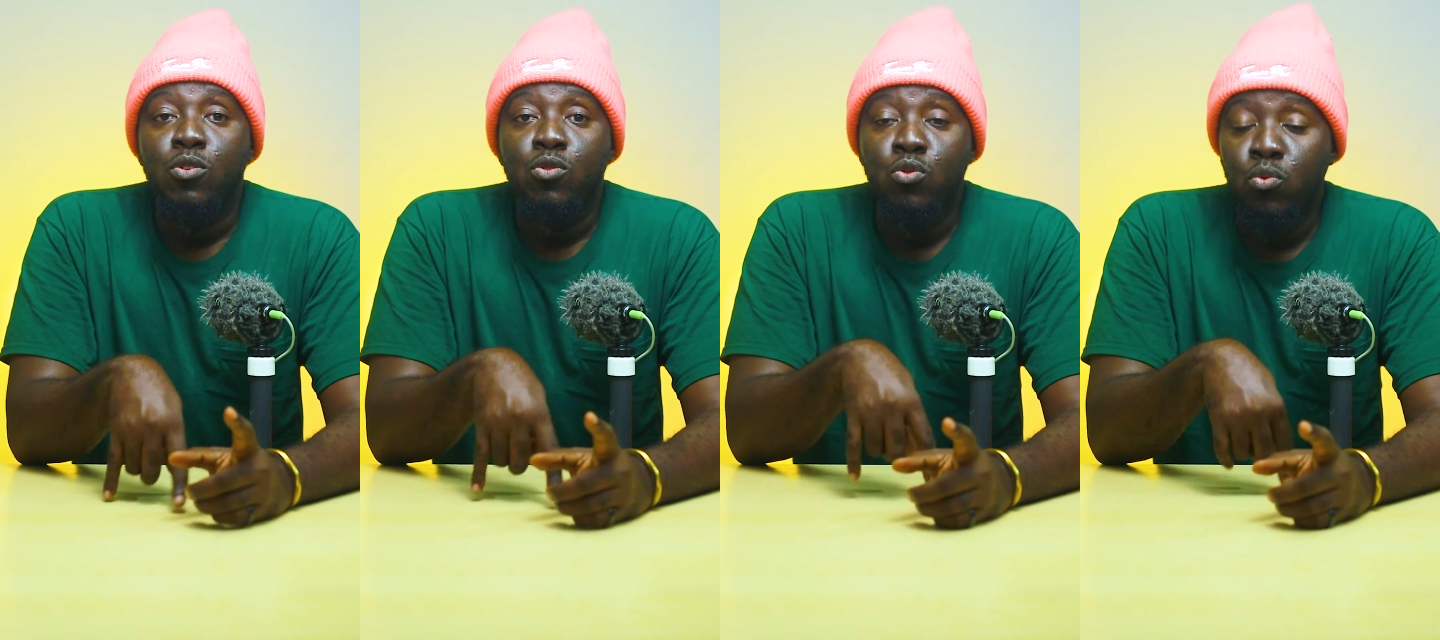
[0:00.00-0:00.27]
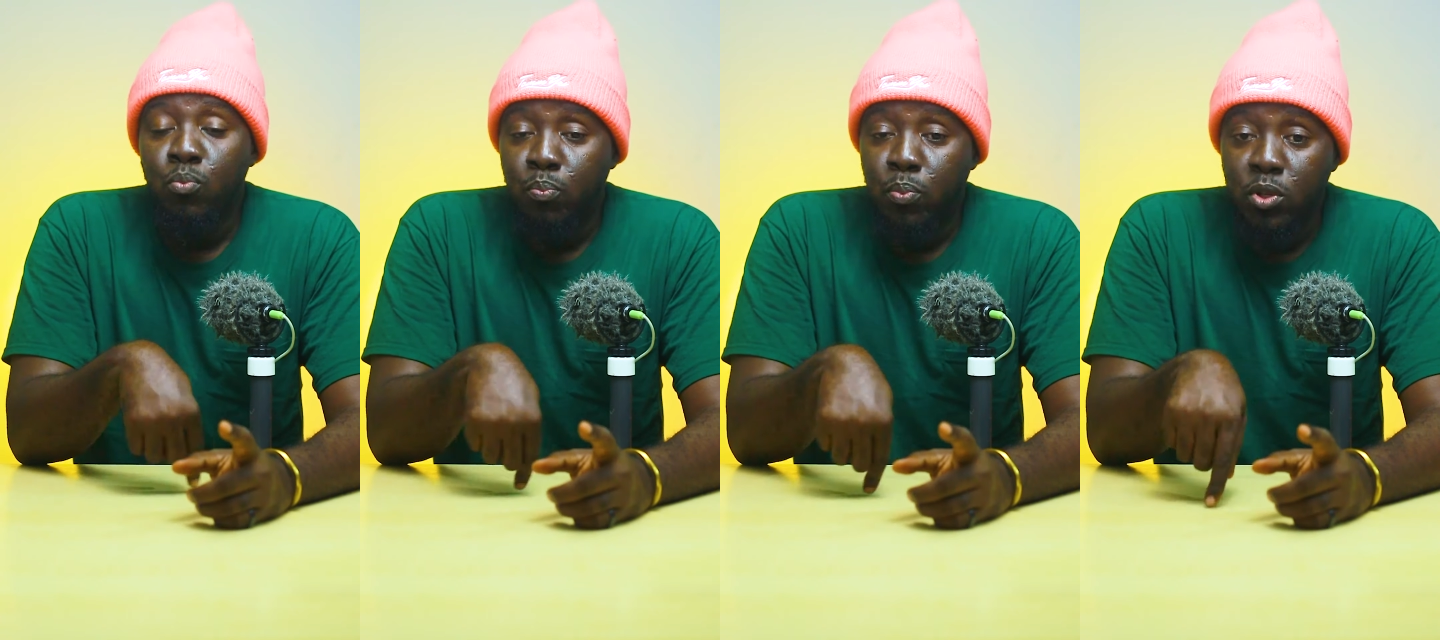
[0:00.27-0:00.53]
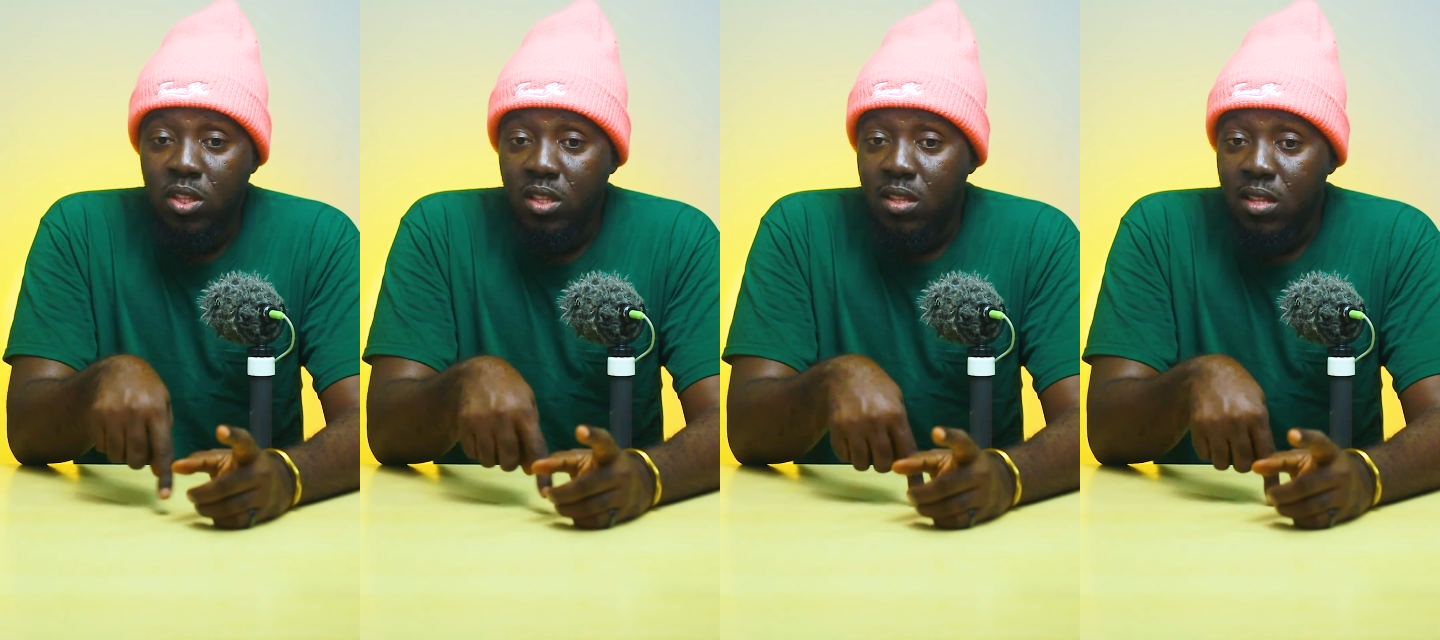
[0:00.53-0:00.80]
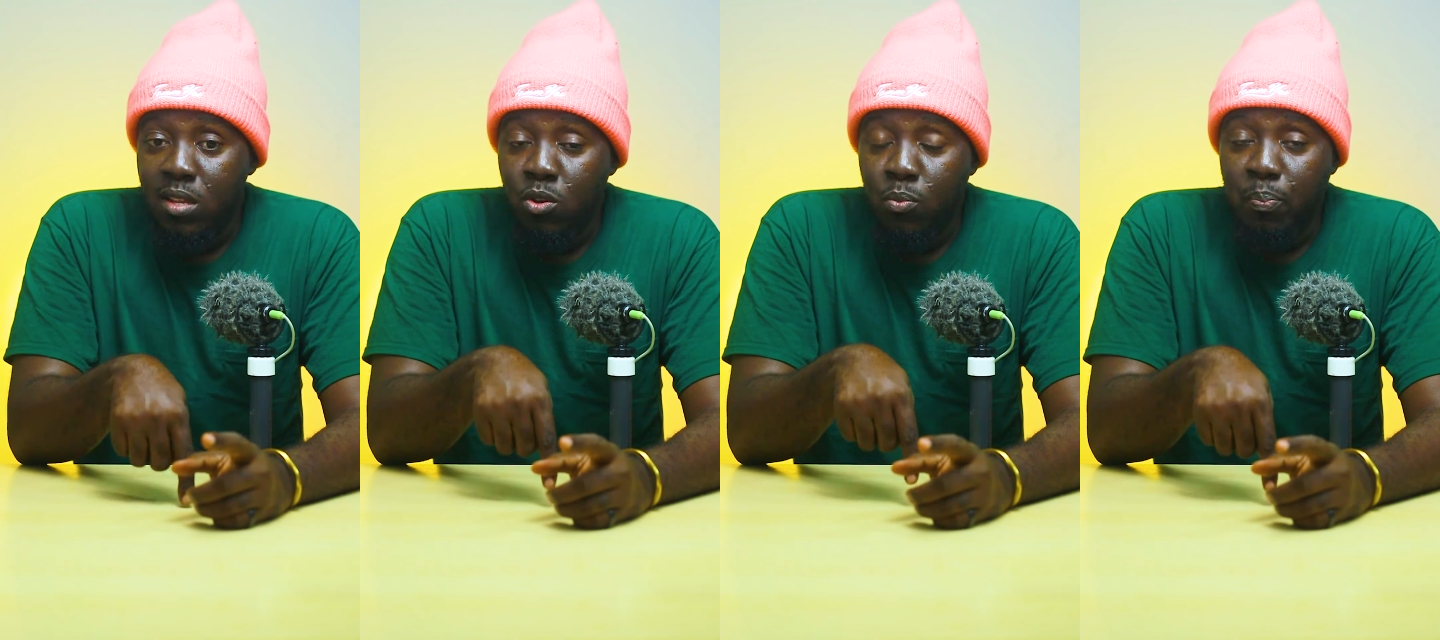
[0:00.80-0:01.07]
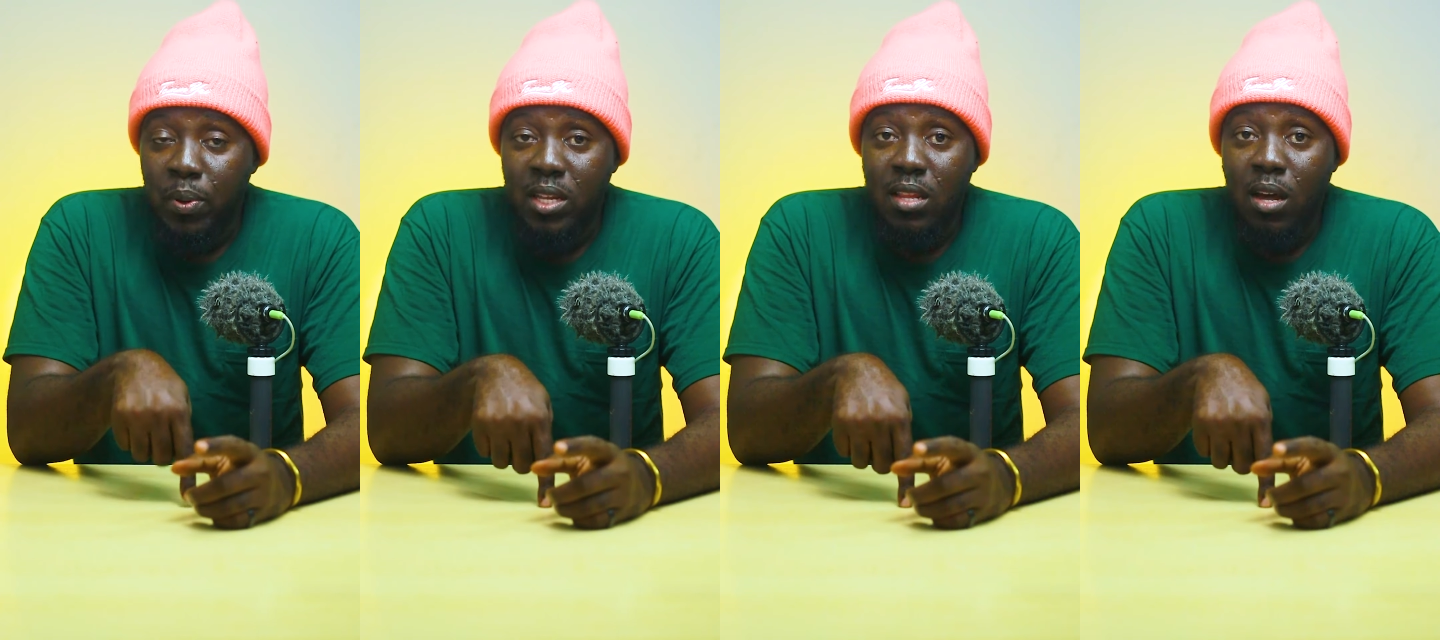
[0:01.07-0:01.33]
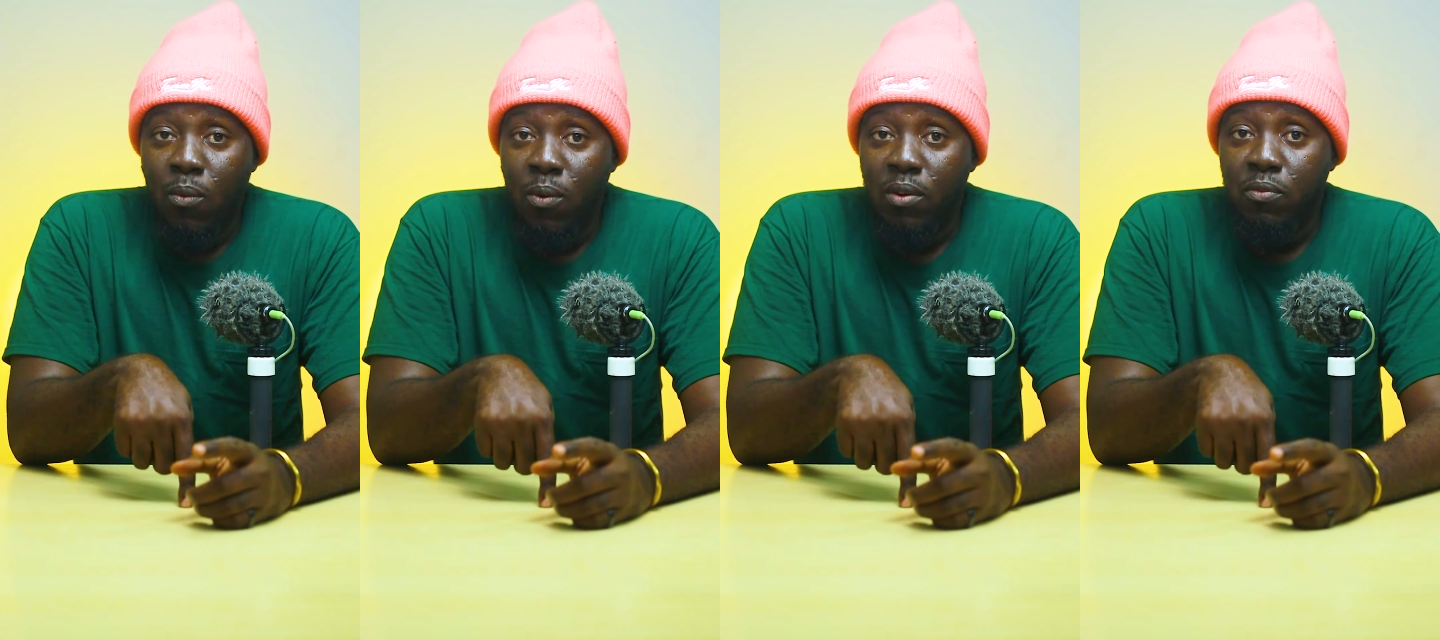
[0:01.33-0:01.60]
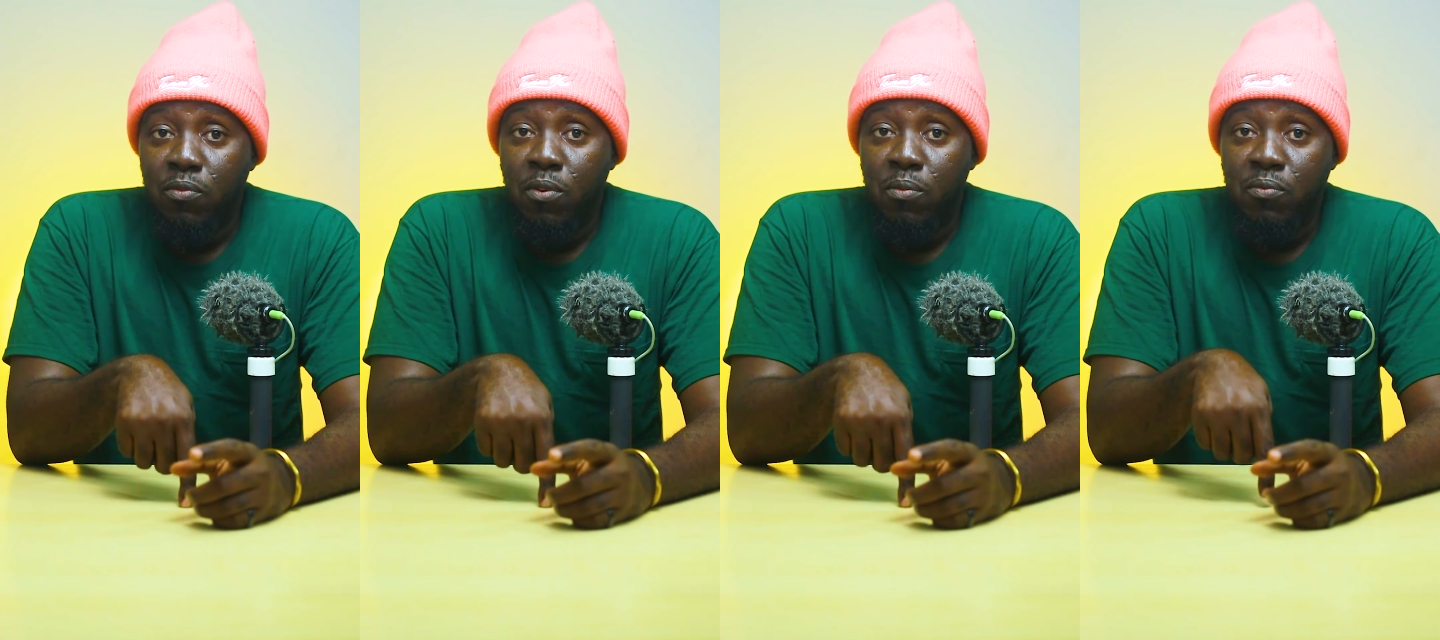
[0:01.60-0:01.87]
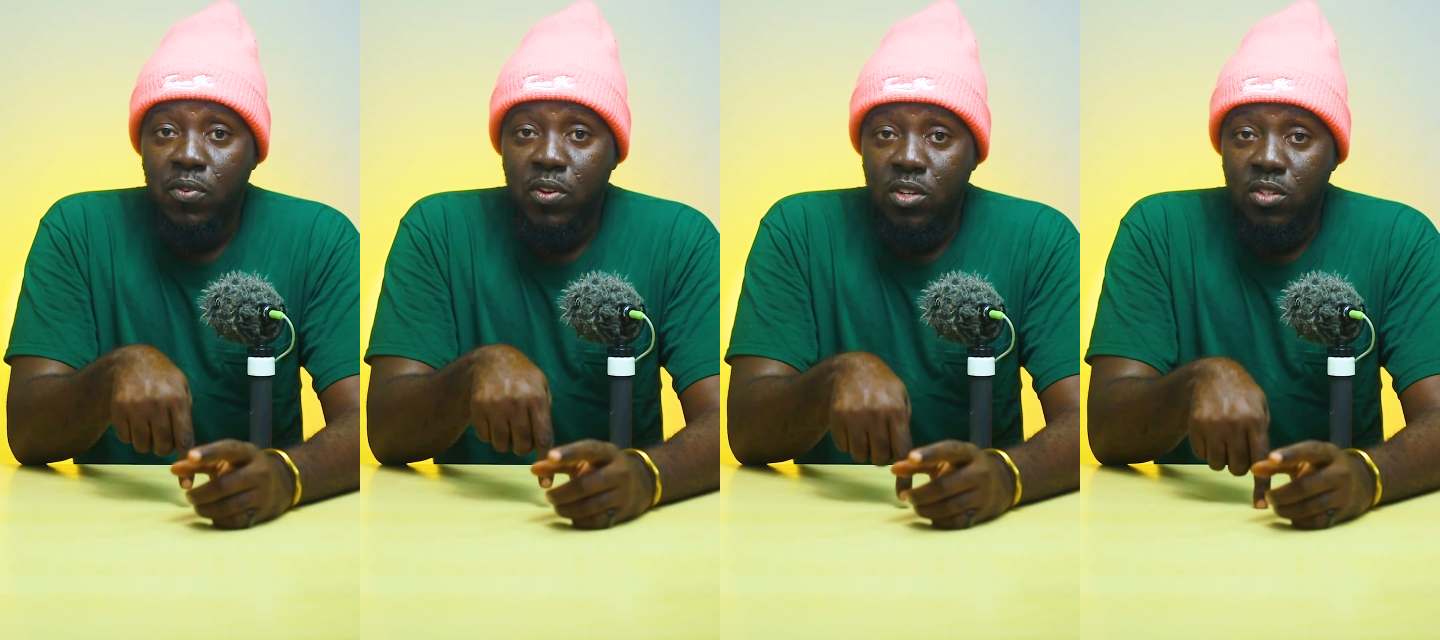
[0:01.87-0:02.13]
You pick that one
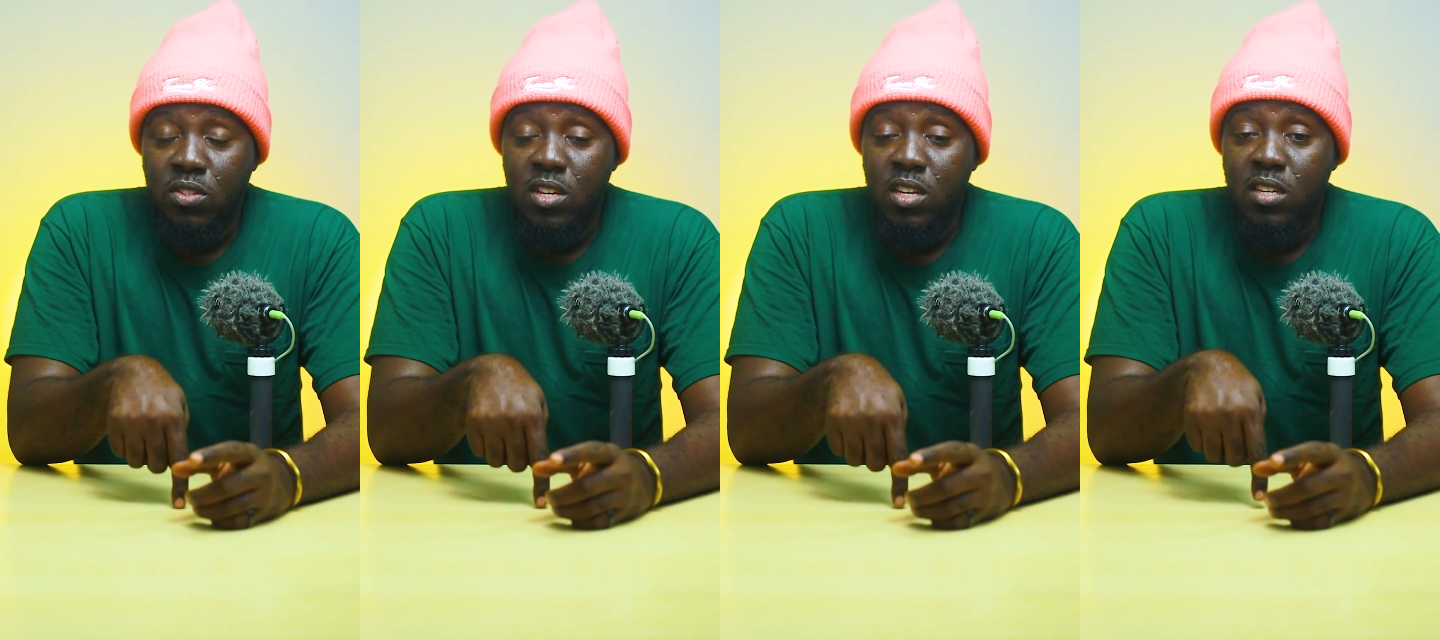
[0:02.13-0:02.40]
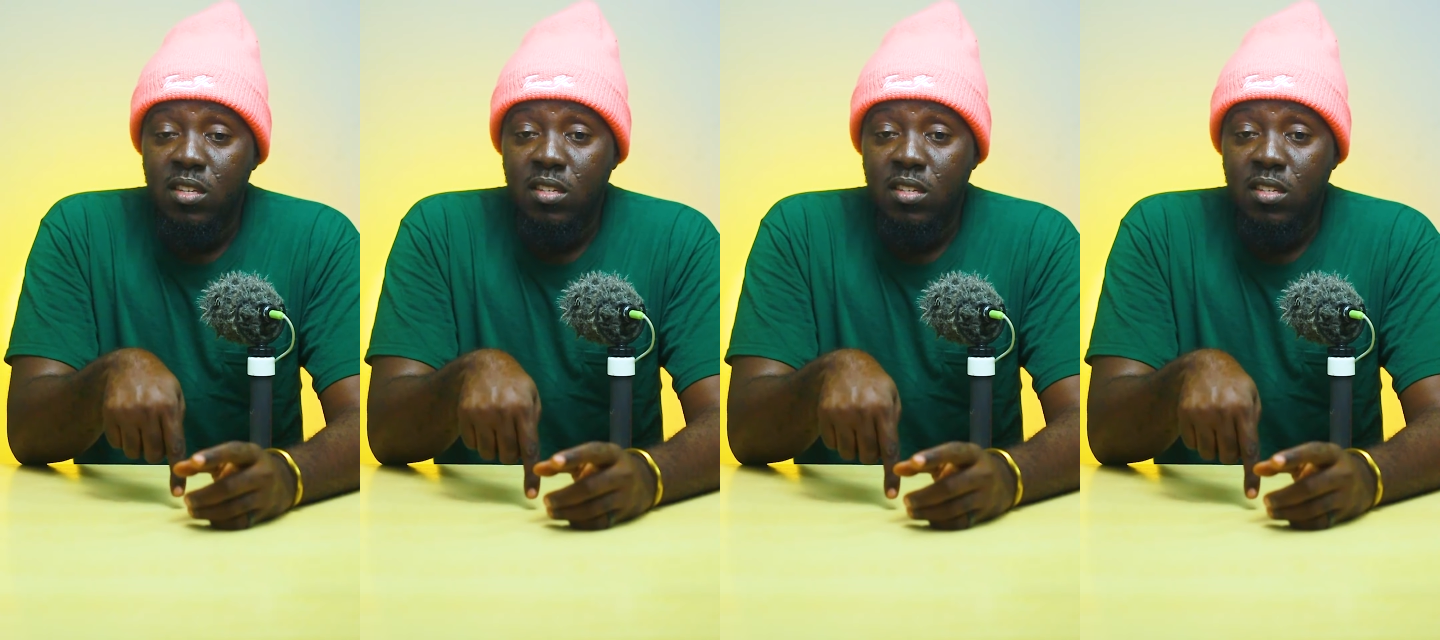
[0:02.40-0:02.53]
from first year,